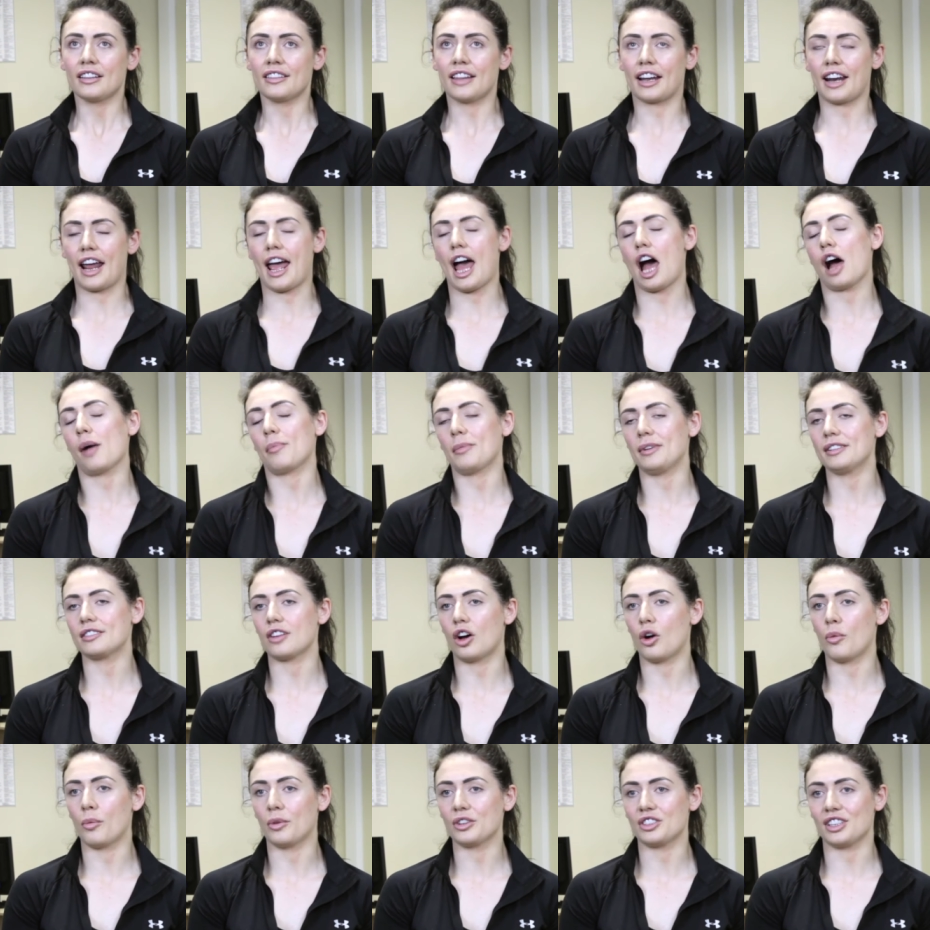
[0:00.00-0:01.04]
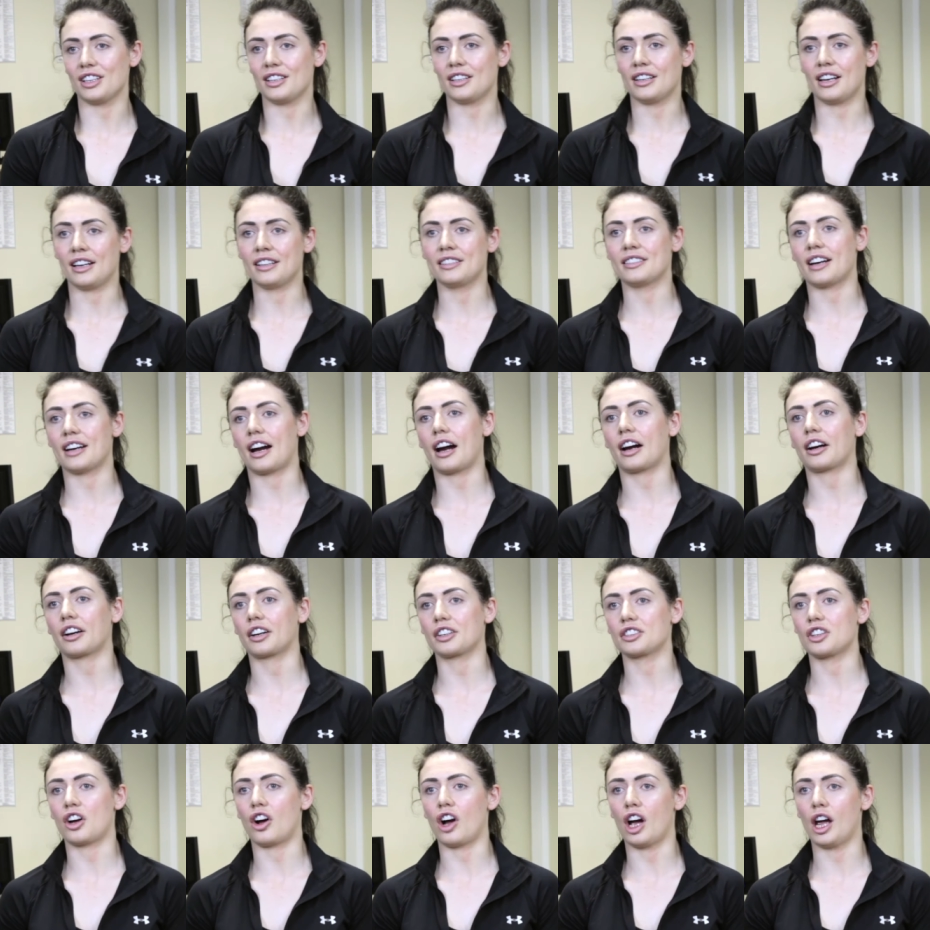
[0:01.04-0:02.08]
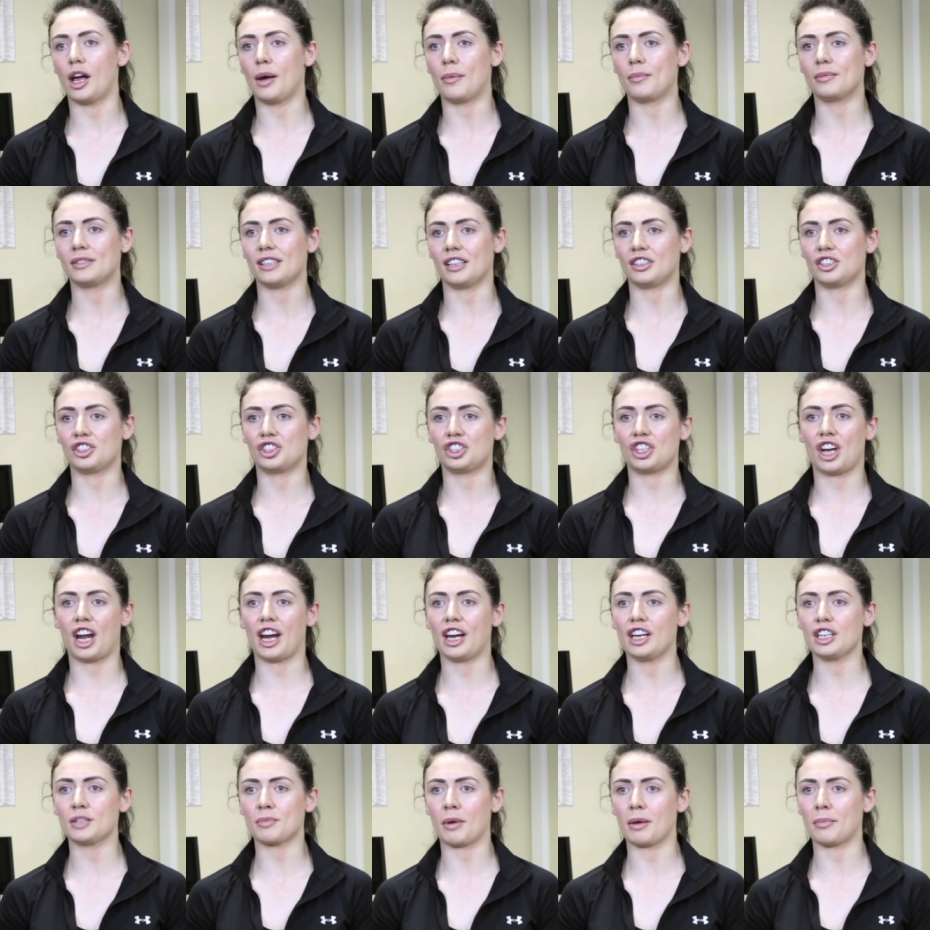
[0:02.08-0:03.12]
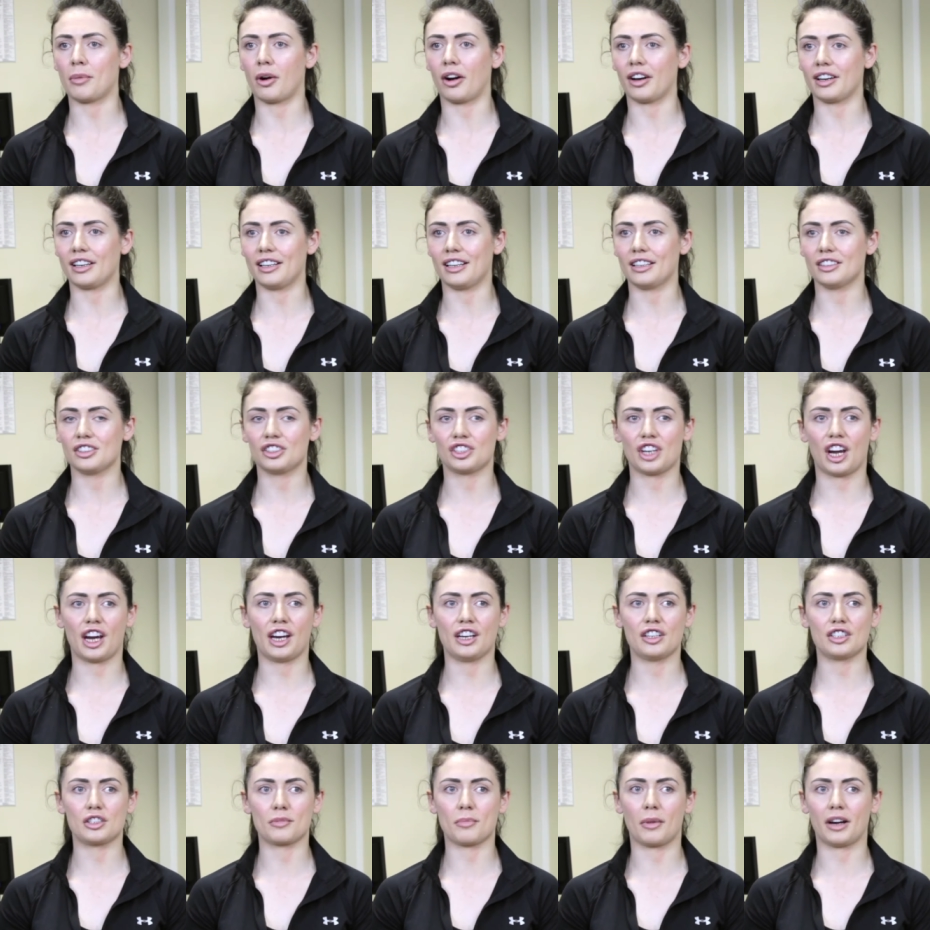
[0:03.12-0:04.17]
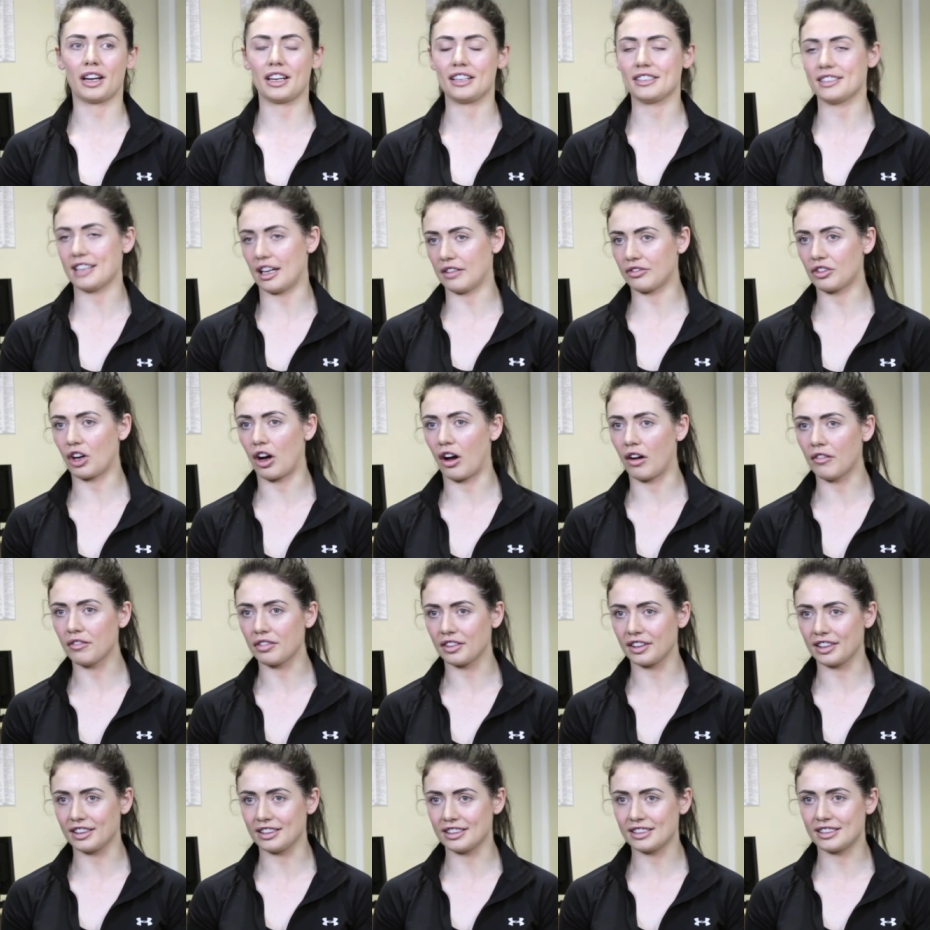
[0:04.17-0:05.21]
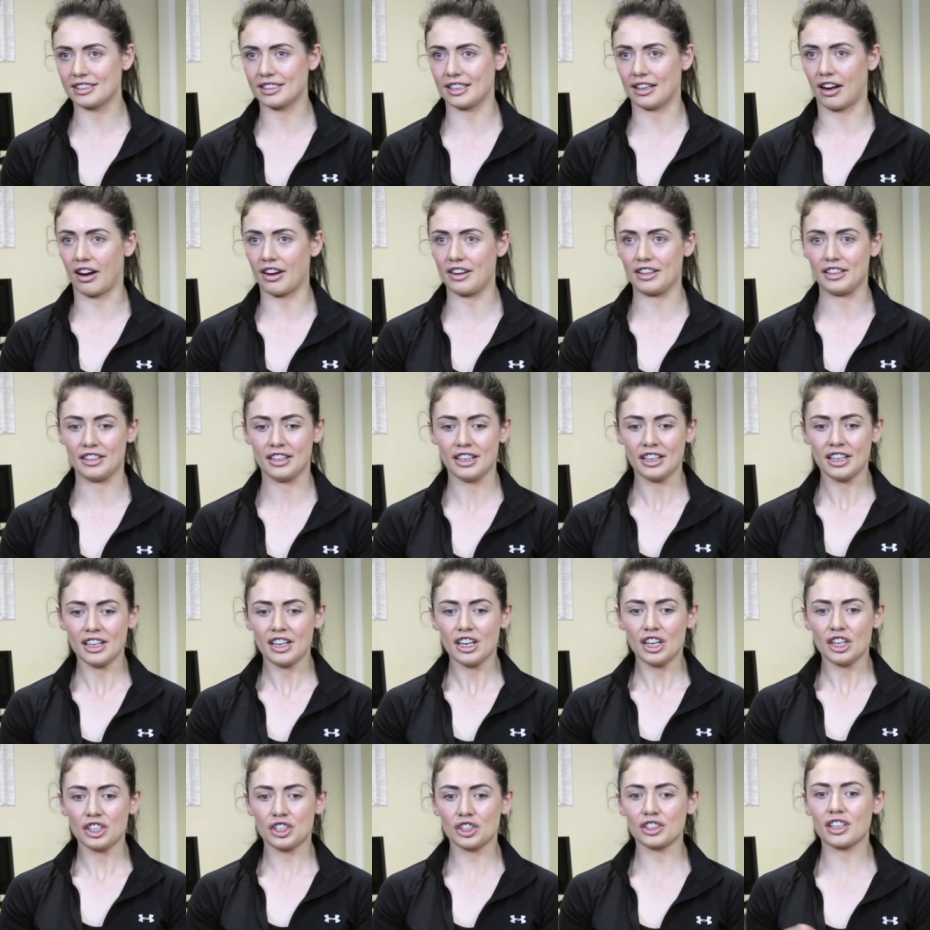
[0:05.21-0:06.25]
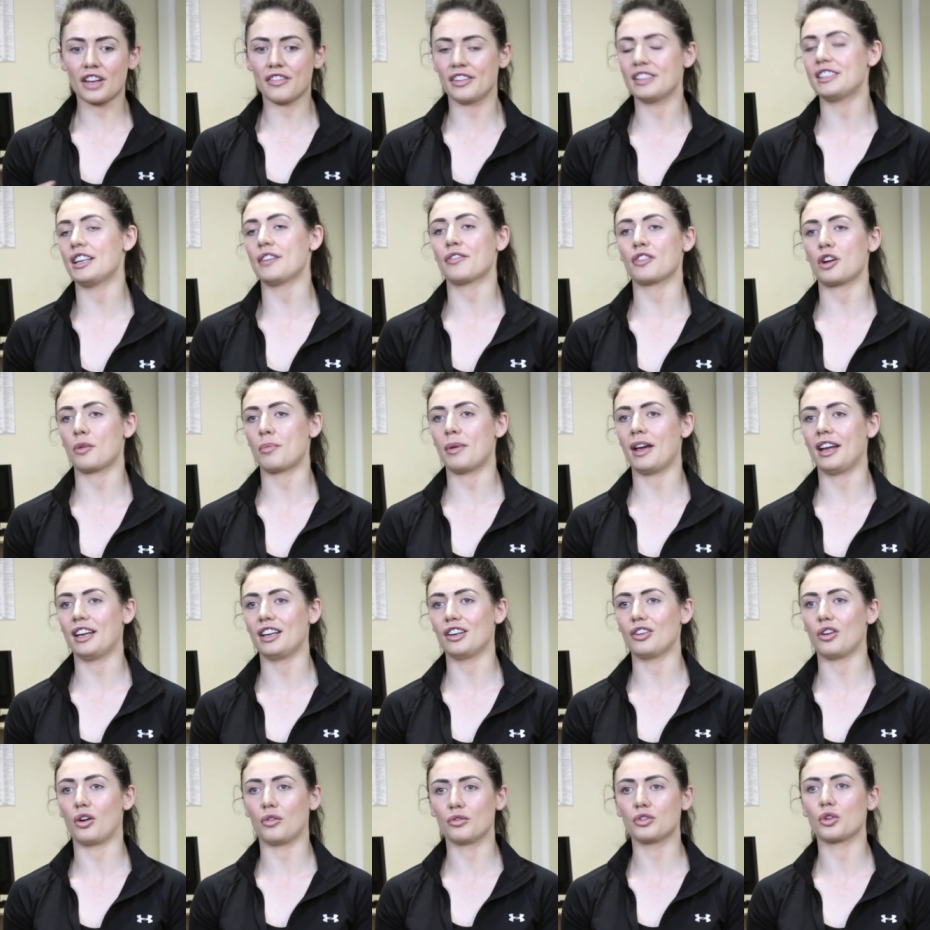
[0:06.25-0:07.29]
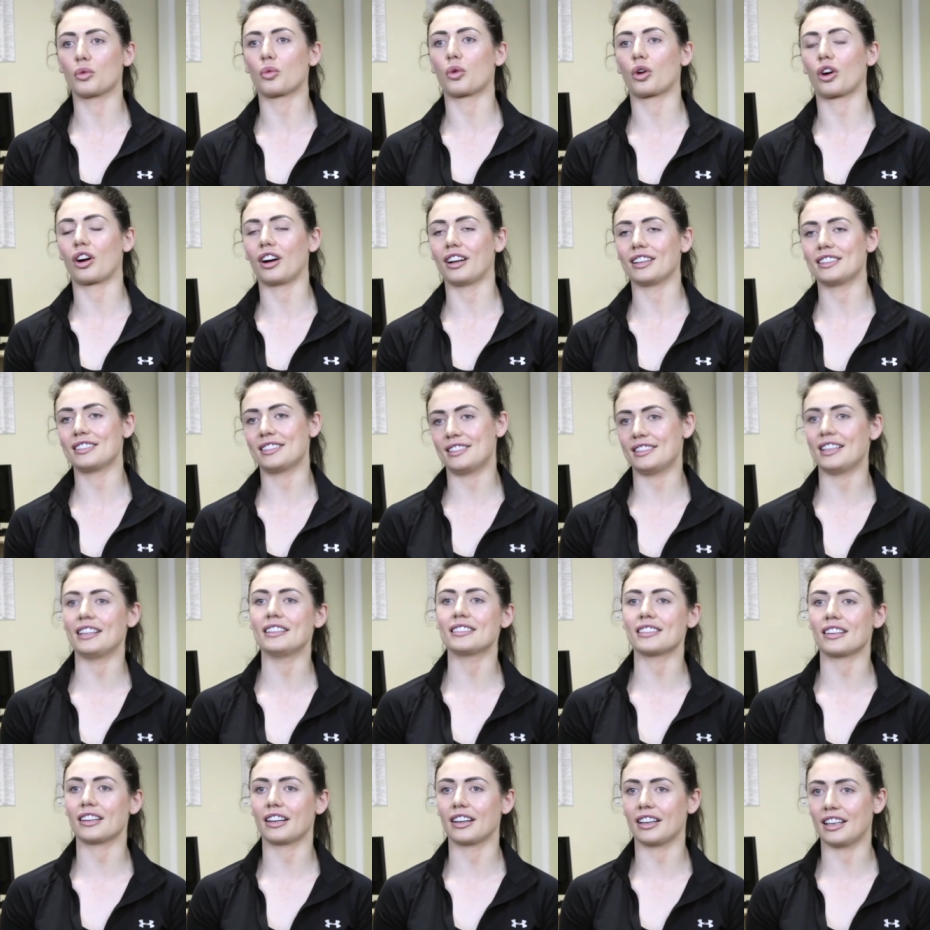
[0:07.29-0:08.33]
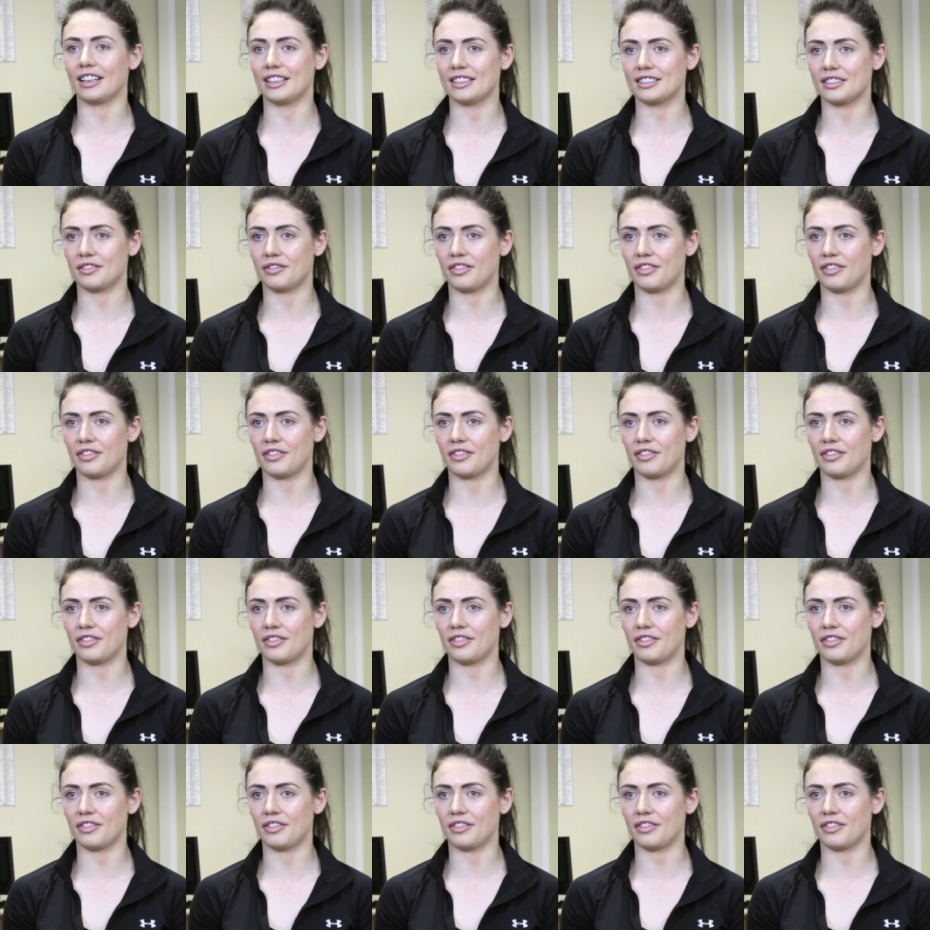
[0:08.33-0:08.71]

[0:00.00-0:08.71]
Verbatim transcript: that it helped me so much in, in darker times. It's changed my body, it's changed my self-confidence. I just have a different opinion of the world since I got into